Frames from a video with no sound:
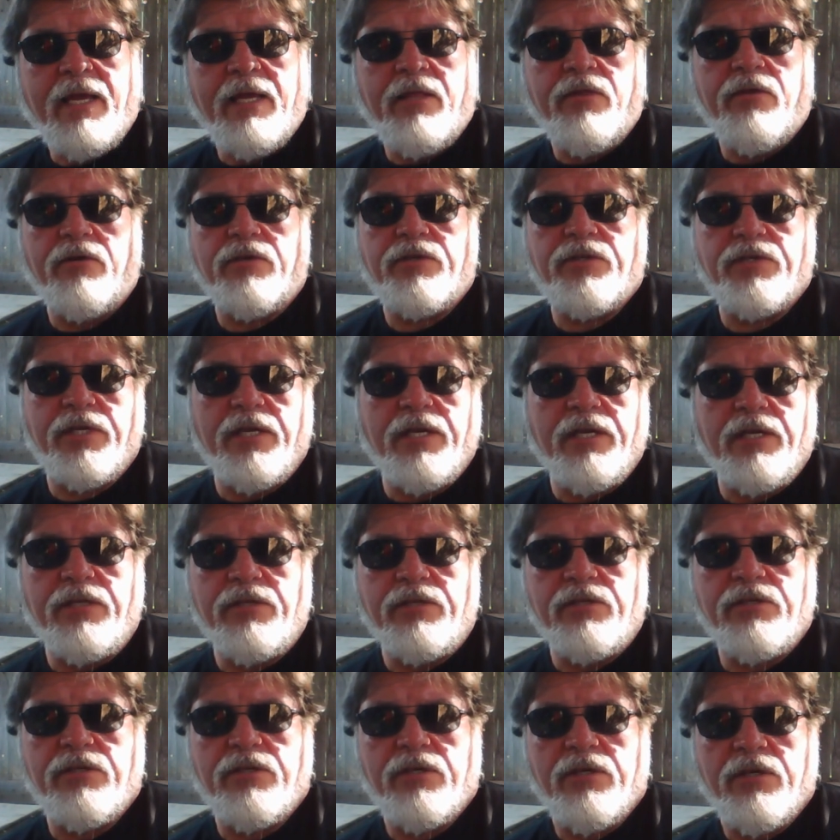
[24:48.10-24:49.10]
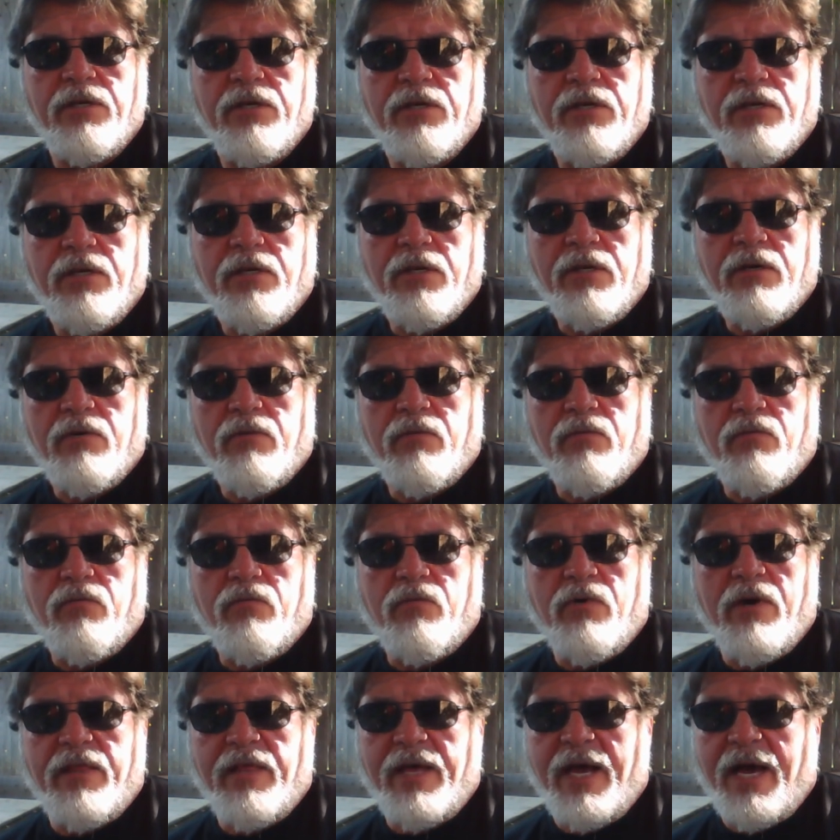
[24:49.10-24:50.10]
in their sins
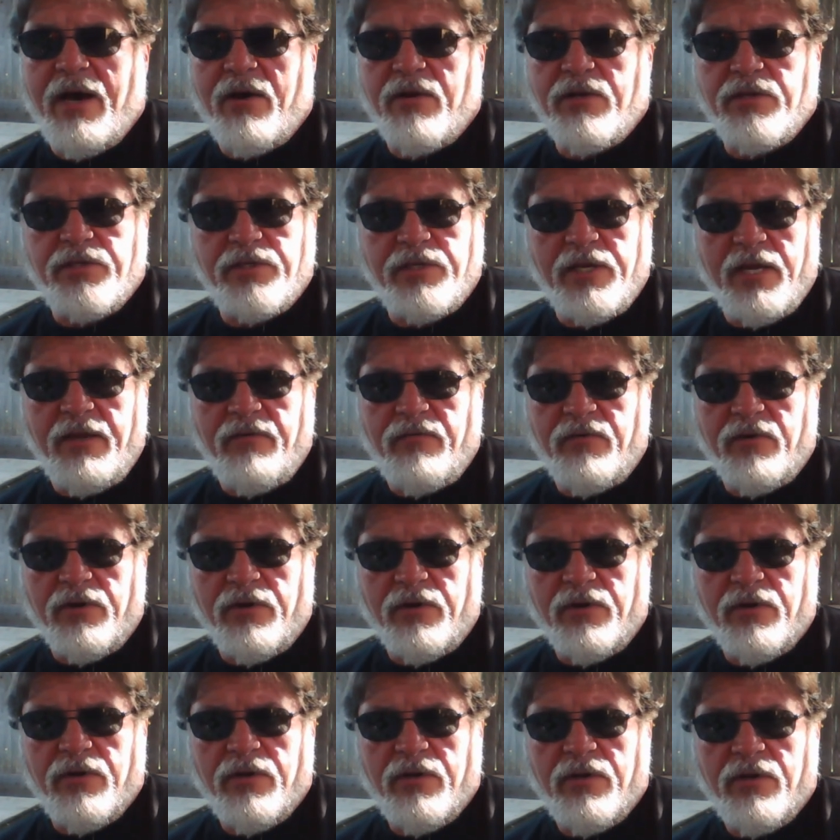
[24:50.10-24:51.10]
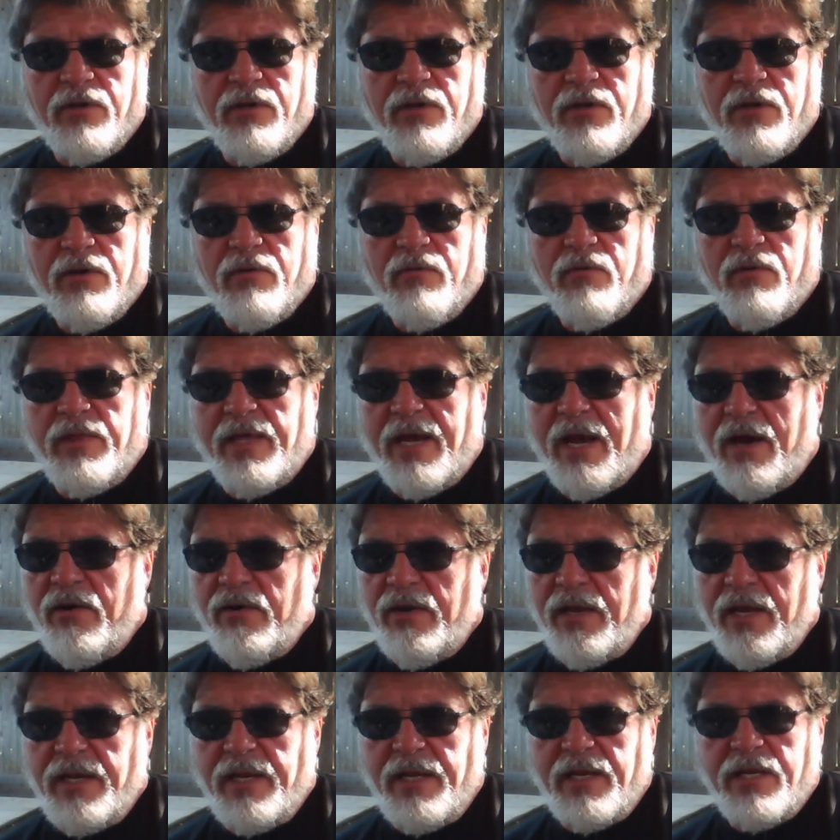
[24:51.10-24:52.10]
without a Savior,
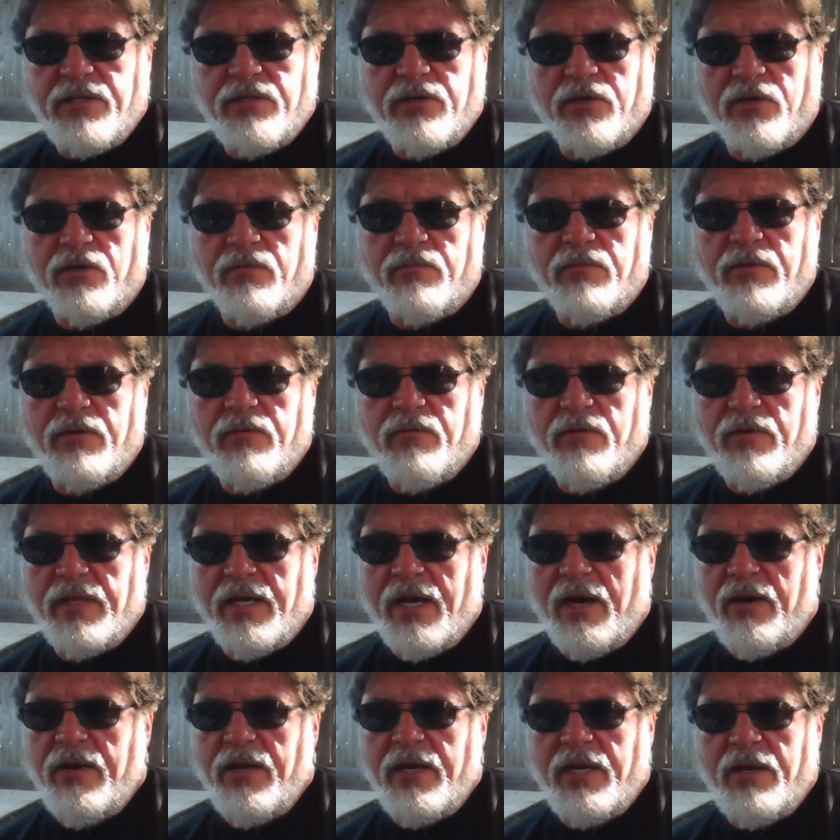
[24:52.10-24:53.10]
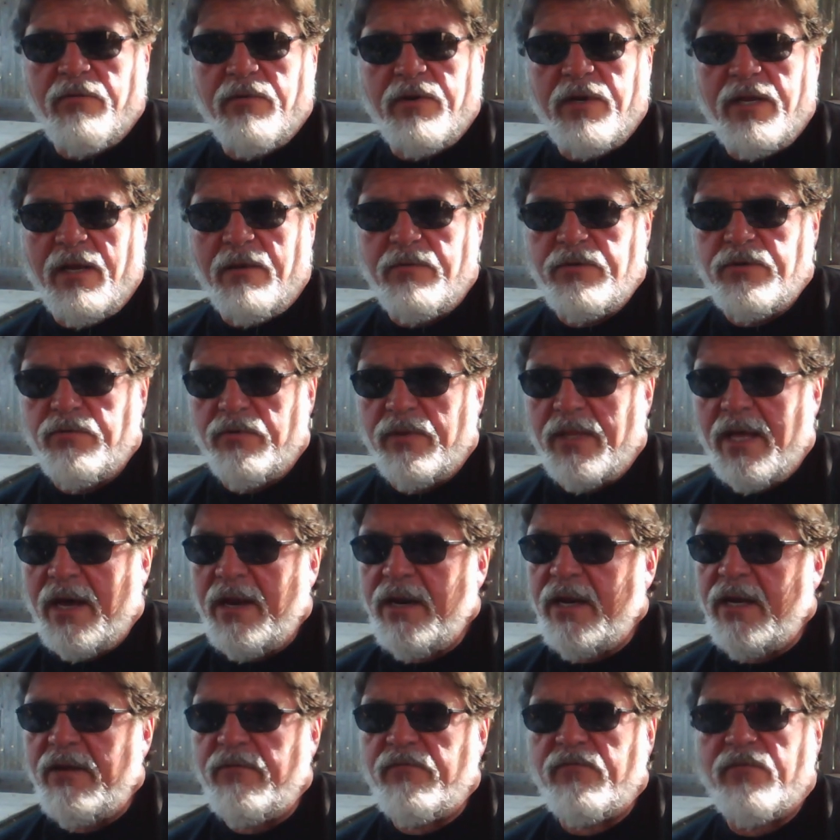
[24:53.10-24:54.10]
without any atonement, without any redemption,
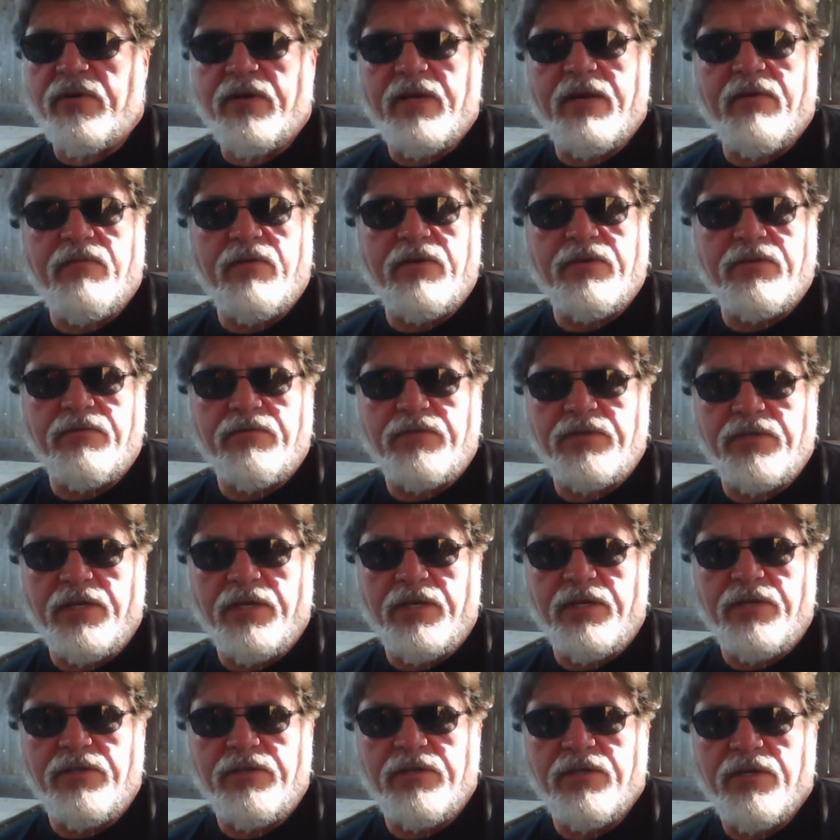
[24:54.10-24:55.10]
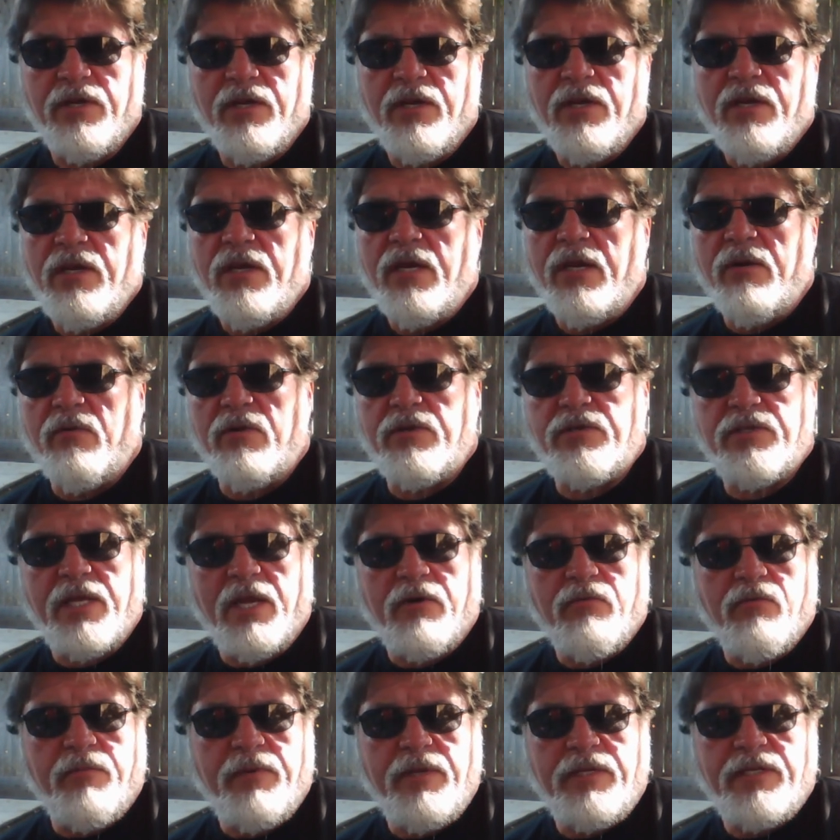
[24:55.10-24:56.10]
without any forgiveness of sins, in which
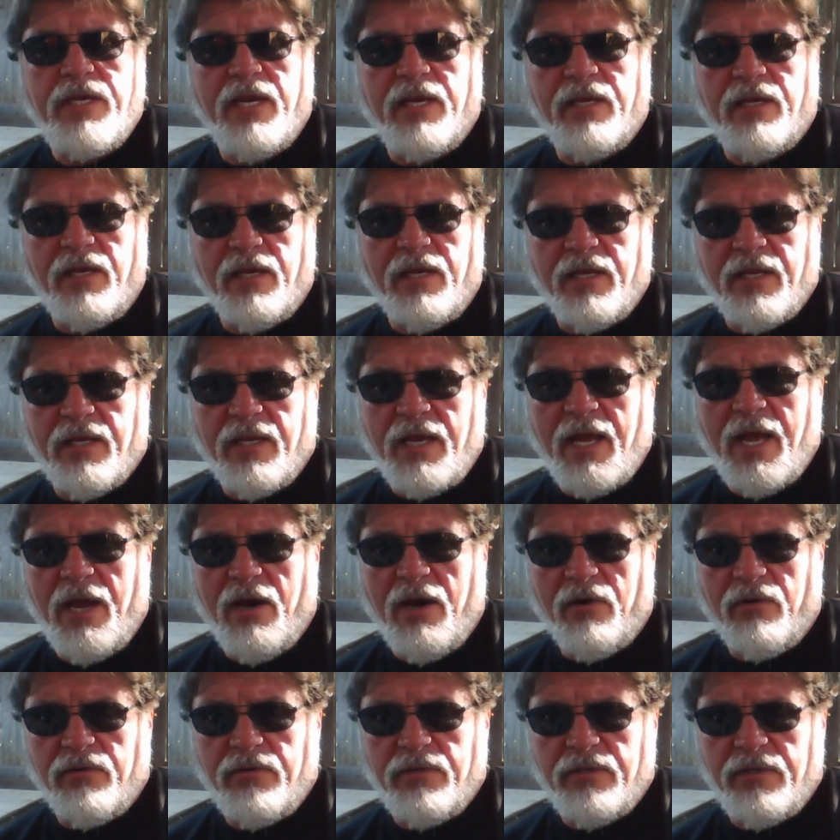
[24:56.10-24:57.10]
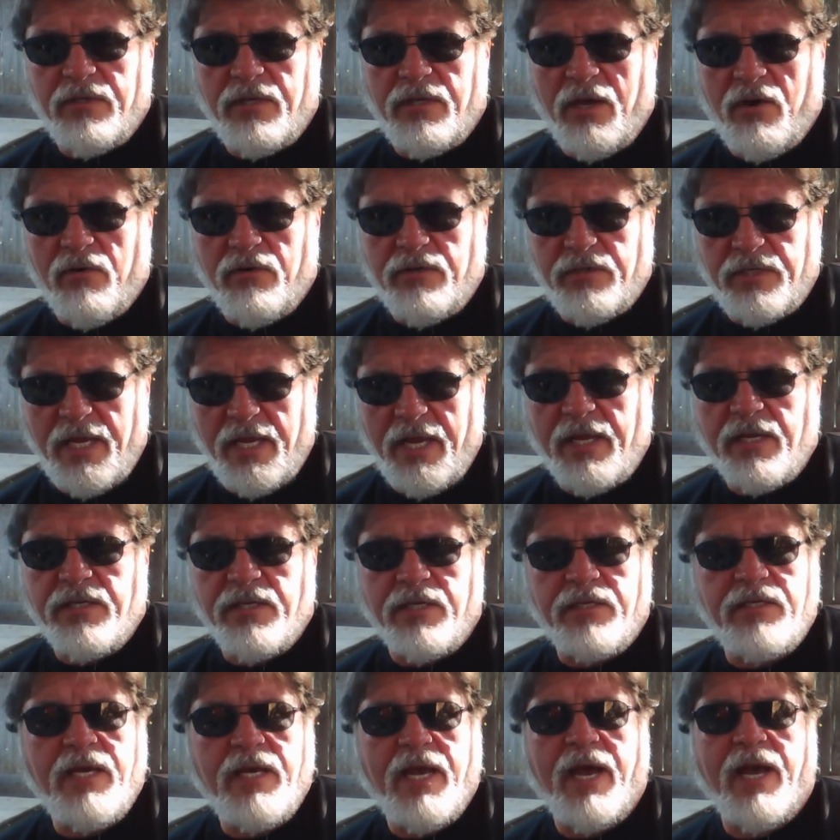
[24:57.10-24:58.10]
they will be taken into account or taken
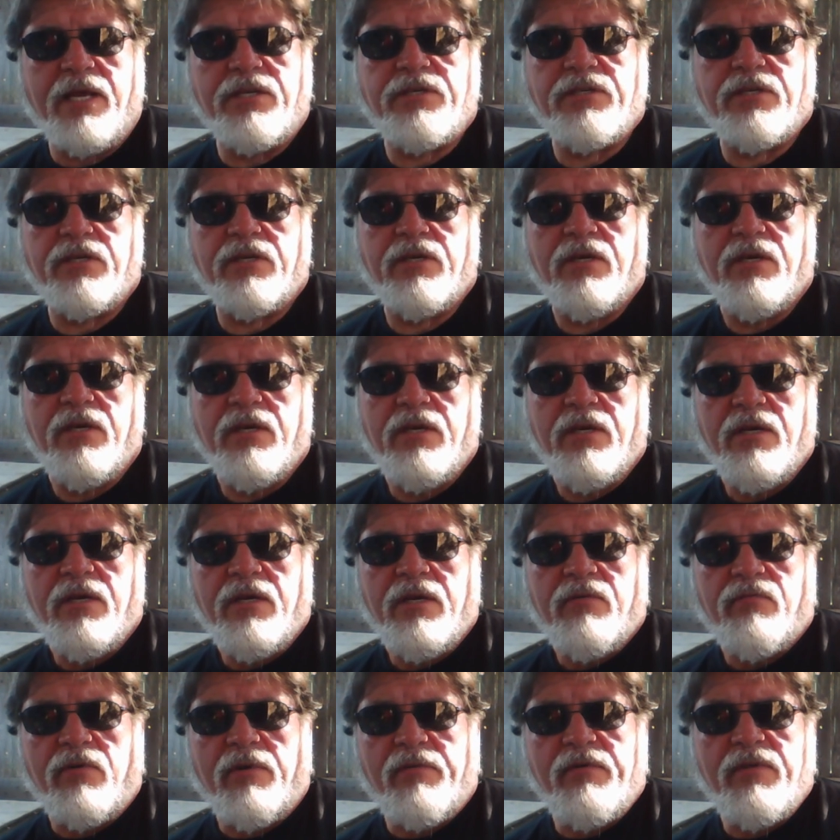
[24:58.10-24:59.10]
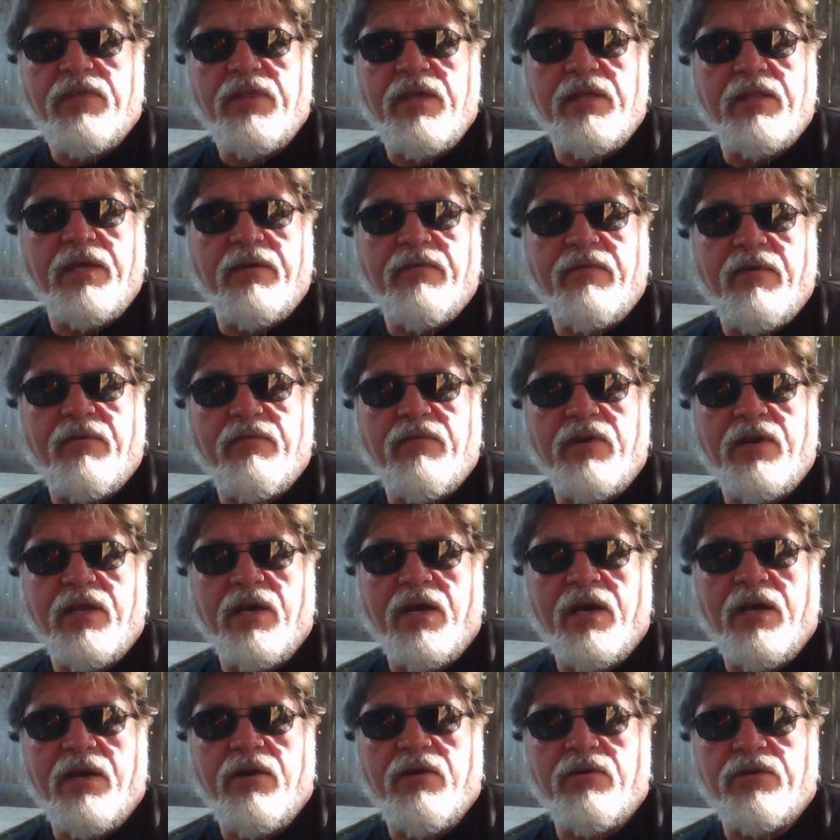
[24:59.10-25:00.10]
to task for everything they've ever
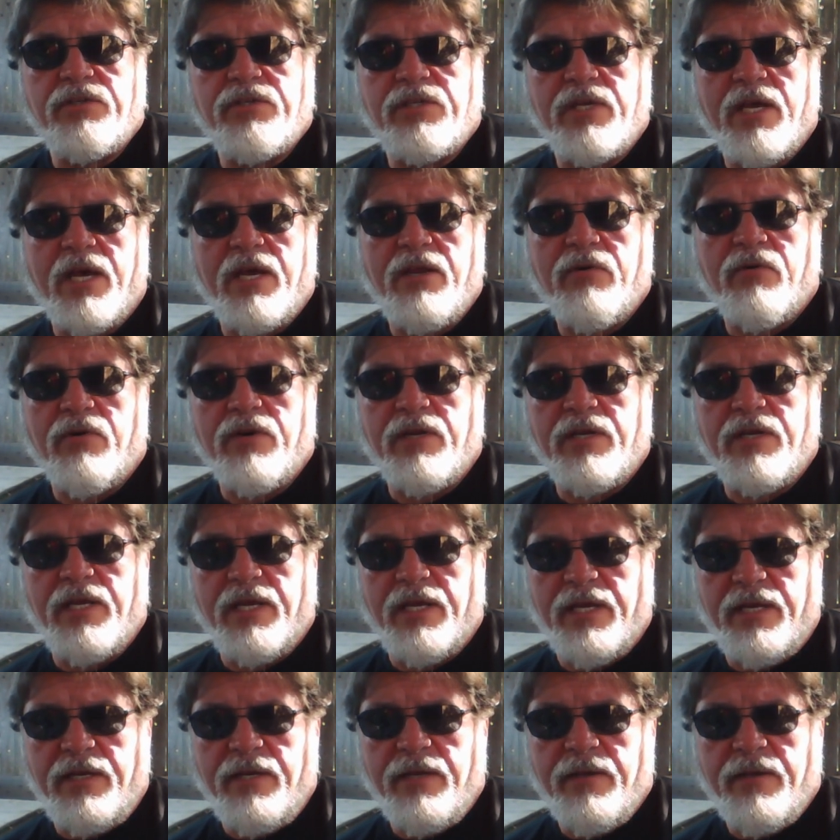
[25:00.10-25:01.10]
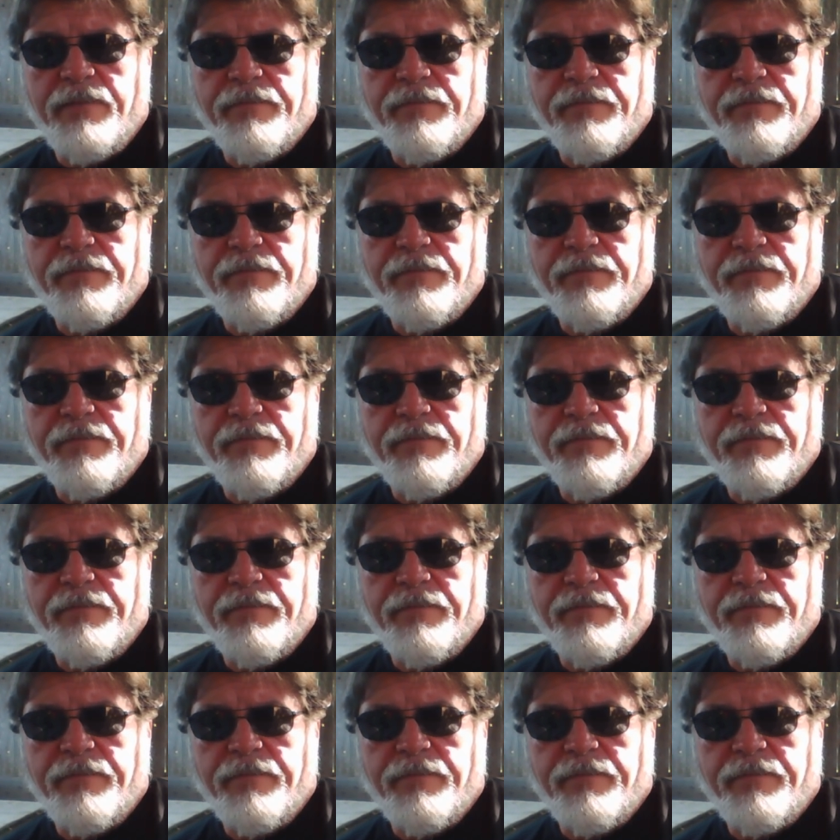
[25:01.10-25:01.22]
done or said or did